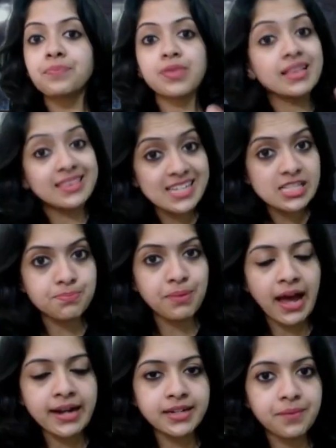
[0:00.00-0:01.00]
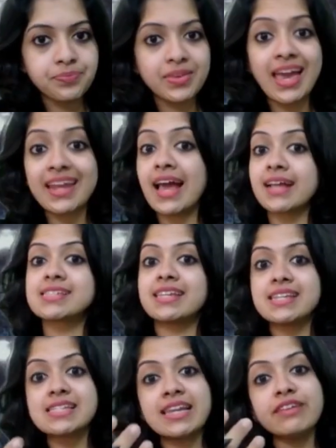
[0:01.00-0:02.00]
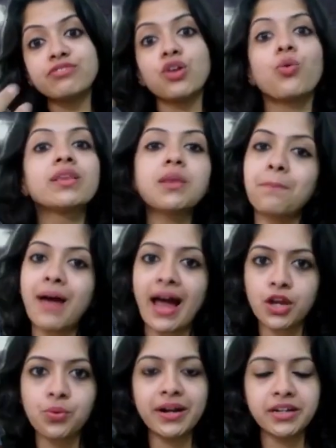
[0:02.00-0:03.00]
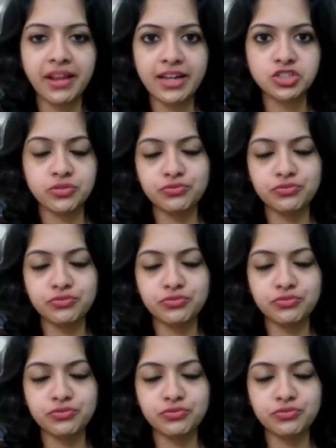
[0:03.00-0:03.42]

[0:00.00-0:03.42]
this blood can accidentally flow in the backward direction.